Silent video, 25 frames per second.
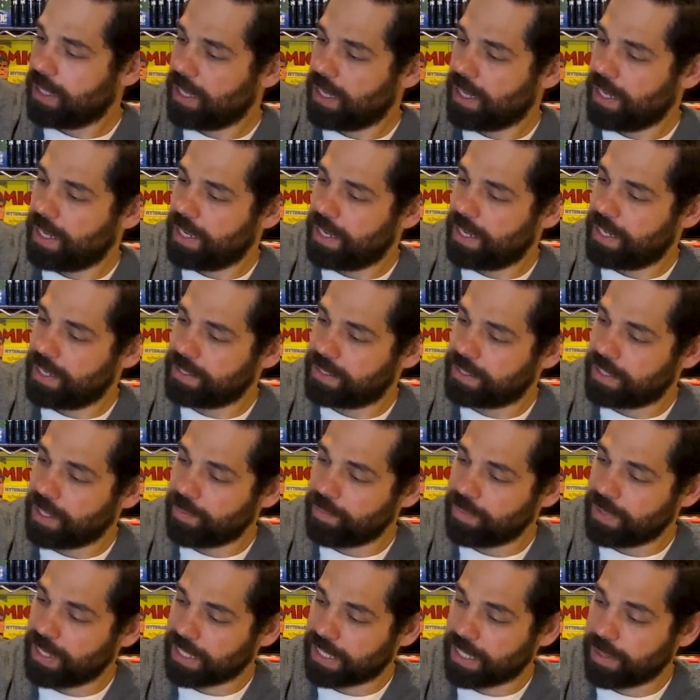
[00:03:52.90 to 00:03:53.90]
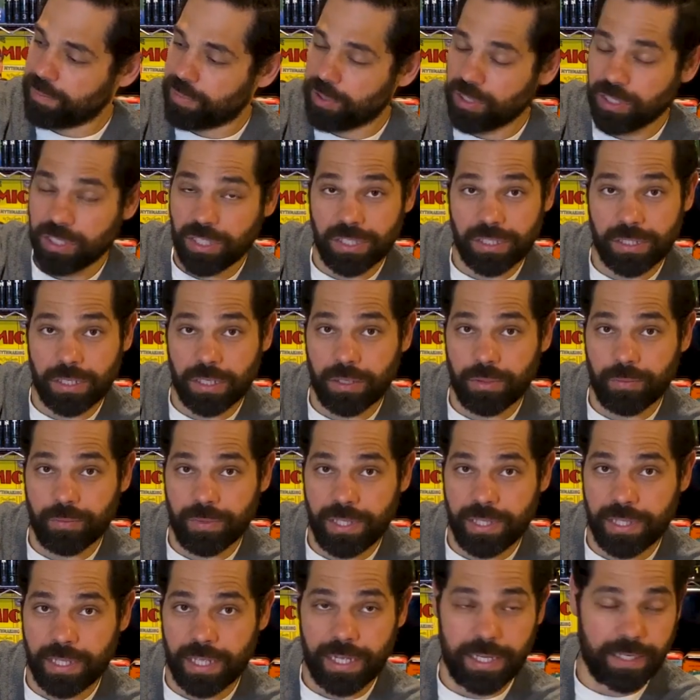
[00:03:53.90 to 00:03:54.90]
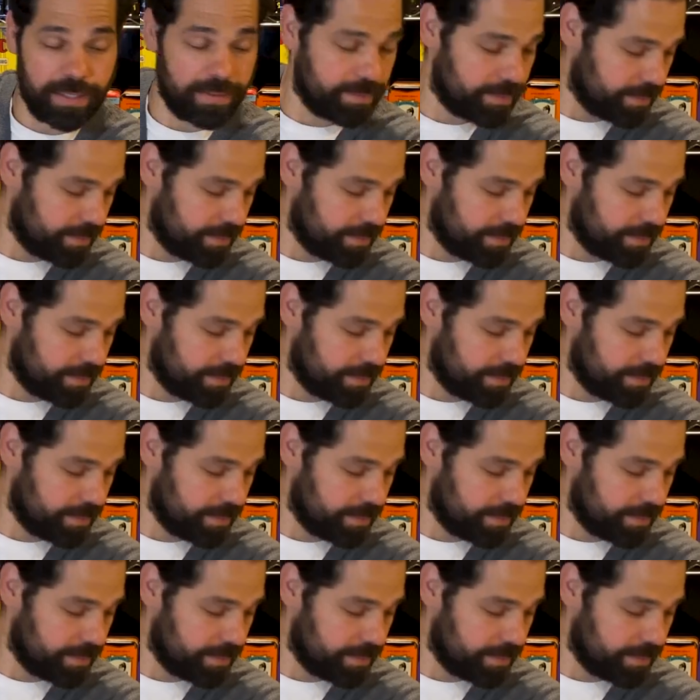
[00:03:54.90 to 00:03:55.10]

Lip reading: and some lucky person's going to win that.